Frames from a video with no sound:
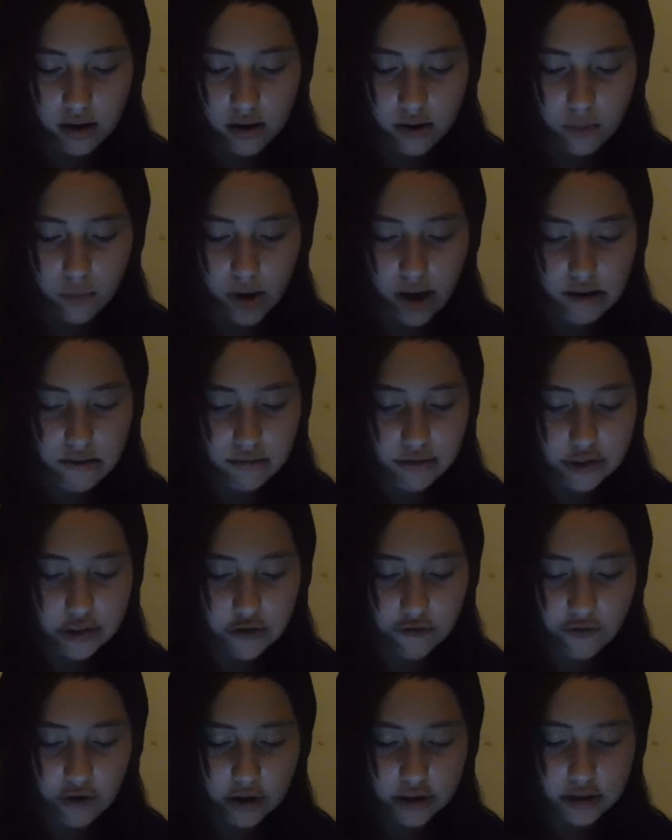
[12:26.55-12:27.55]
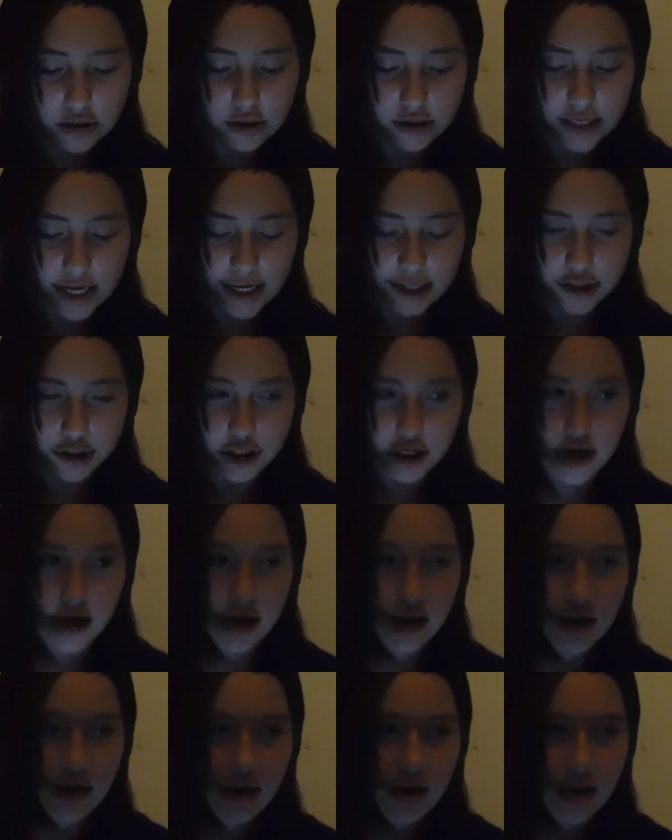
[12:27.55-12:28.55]
When was your first detention?
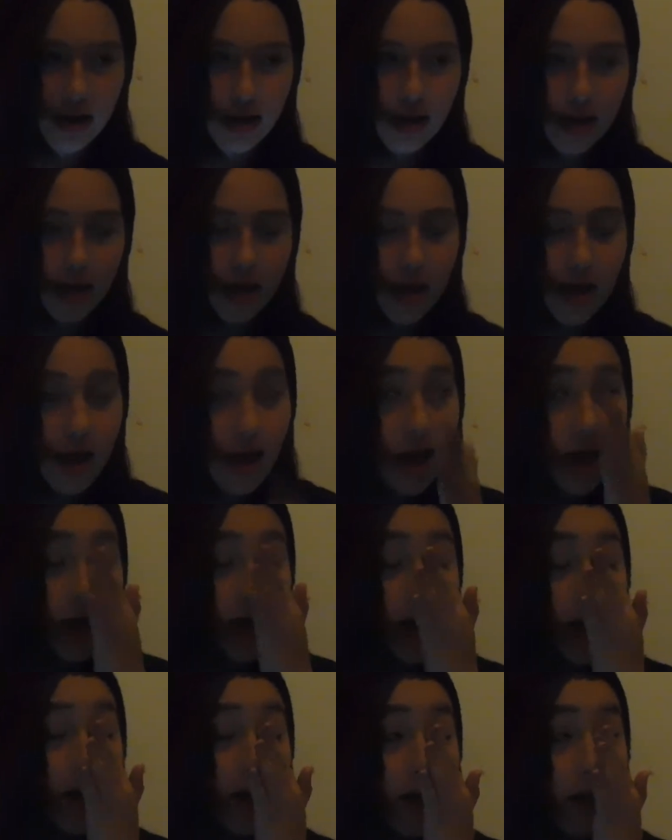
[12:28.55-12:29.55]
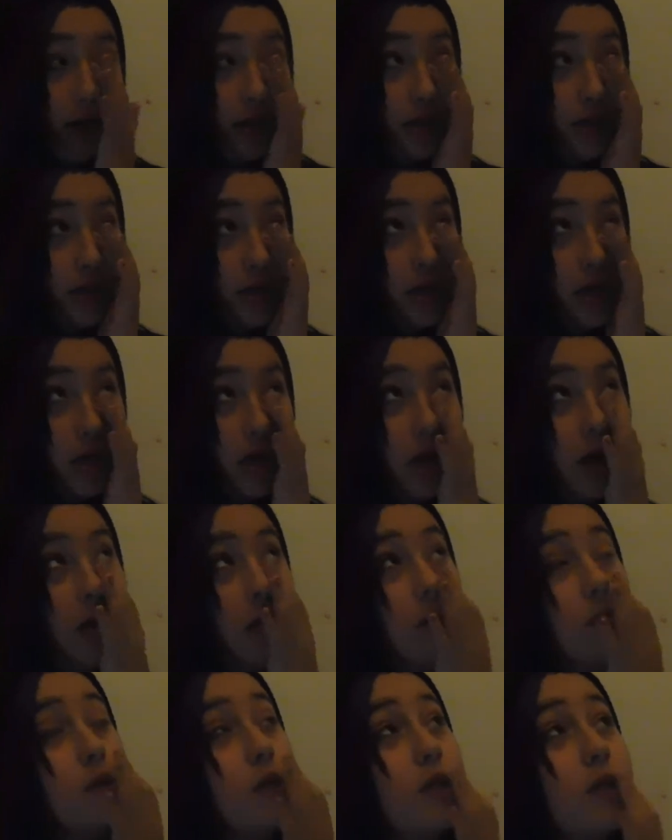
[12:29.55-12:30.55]

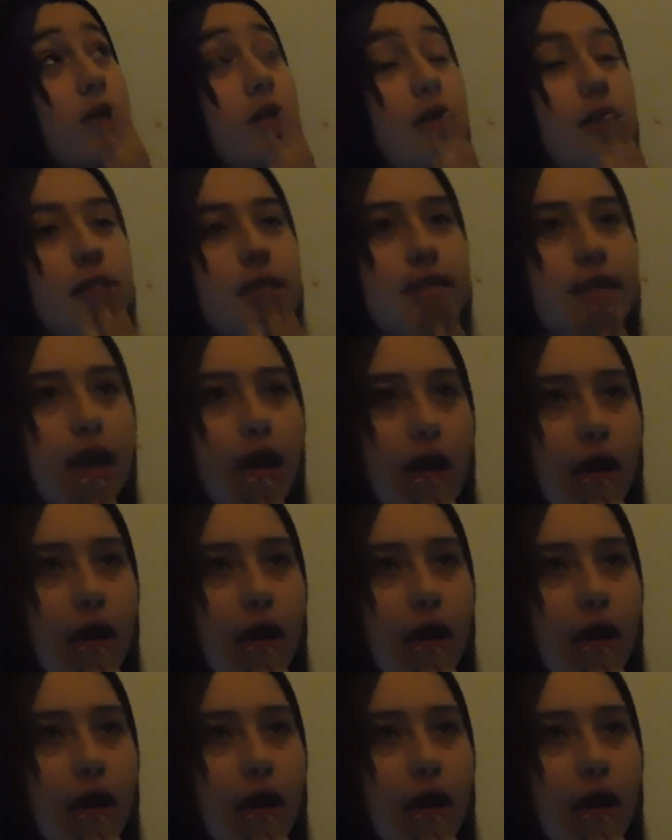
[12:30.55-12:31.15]
Oh, jeez.